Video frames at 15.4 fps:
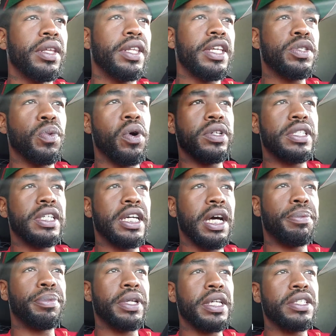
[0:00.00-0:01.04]
these warranty
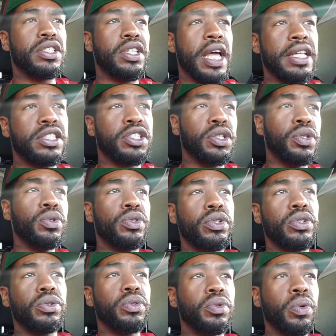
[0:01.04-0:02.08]
companies, they too
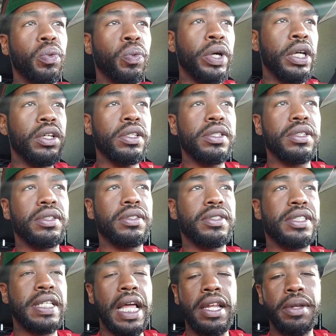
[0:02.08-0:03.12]
will
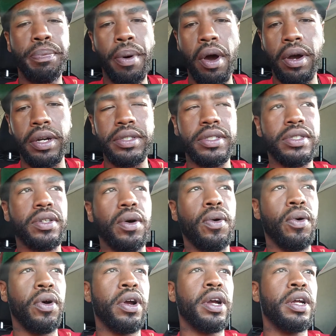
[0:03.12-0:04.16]
send parts,
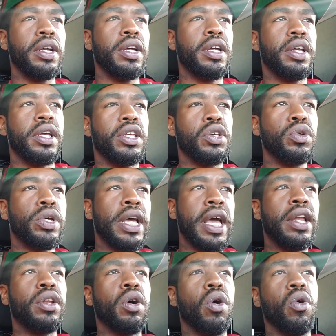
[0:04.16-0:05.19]
or you
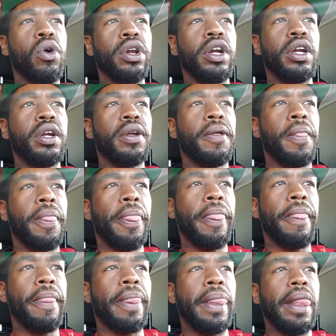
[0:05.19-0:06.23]
can order,
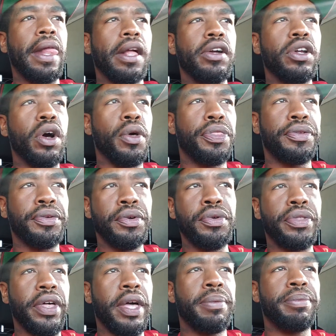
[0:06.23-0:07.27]
you know, through
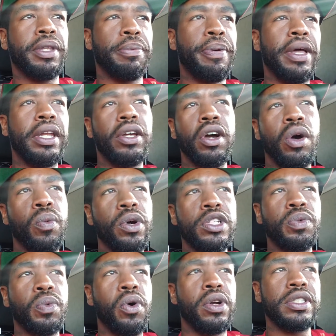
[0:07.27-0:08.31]
them depending on
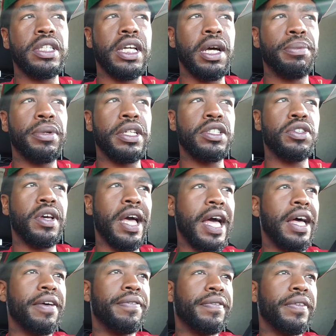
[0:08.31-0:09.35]
which warranty companies you
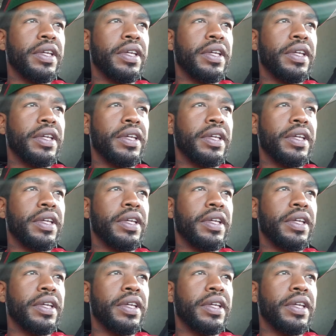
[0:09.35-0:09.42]
have.